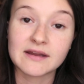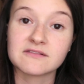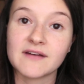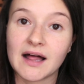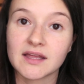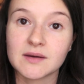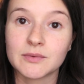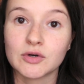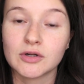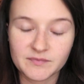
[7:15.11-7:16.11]

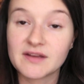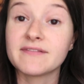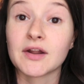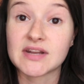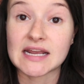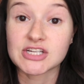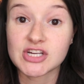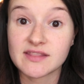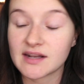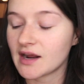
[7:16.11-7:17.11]
Infallible
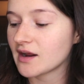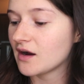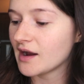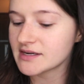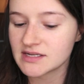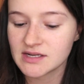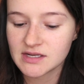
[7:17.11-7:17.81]
foundation that I got.